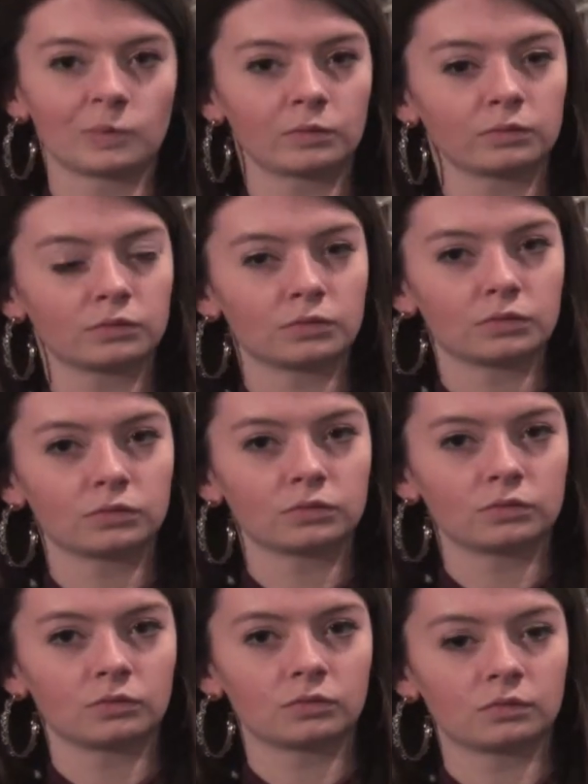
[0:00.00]

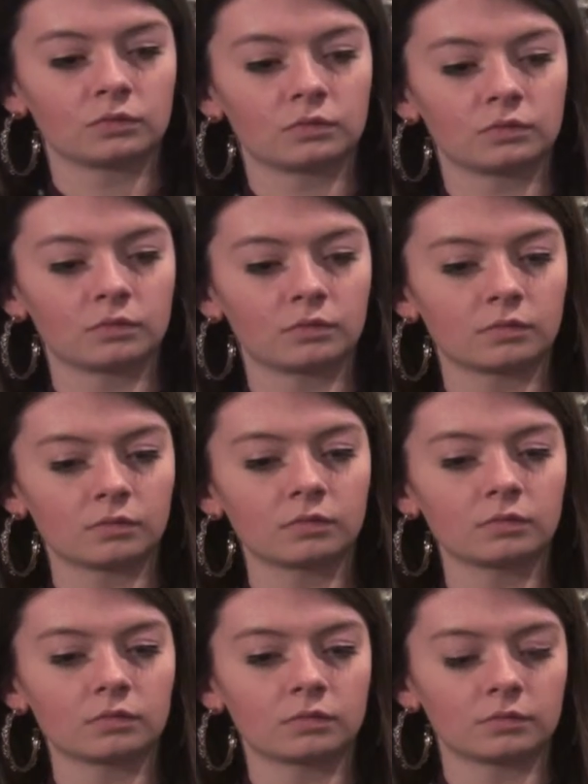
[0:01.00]

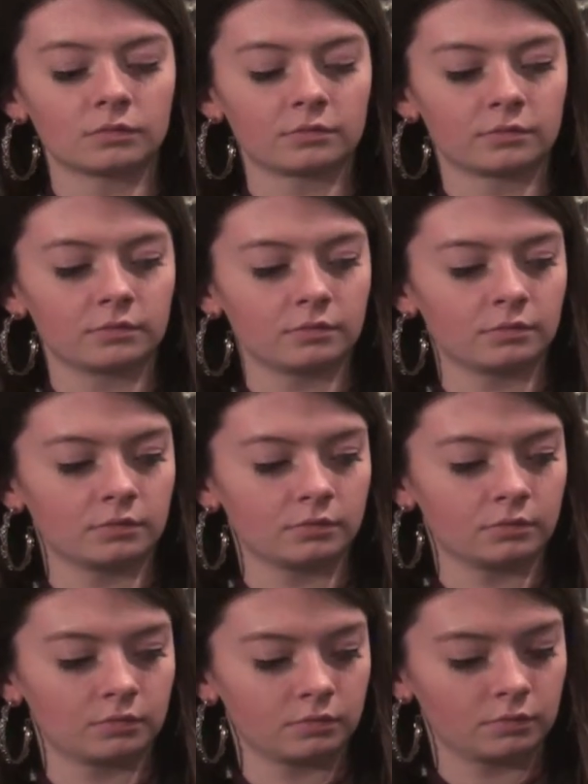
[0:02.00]

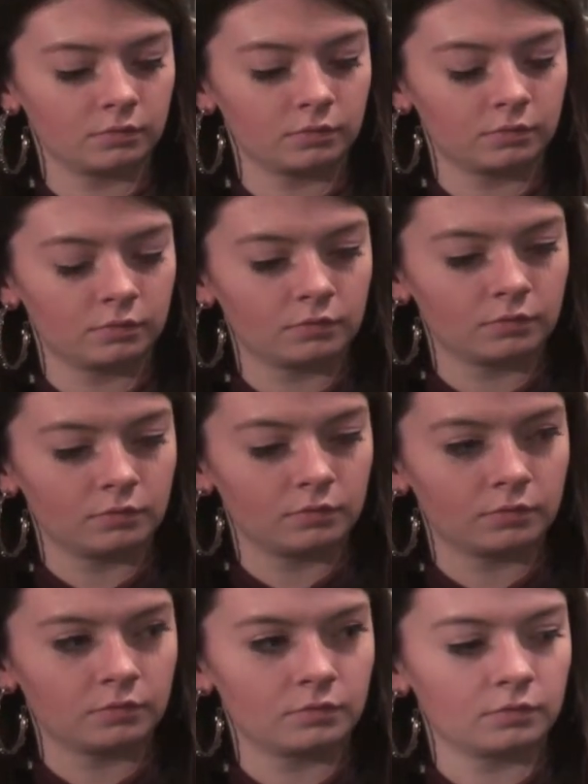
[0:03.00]
No words are spoken by the person on screen.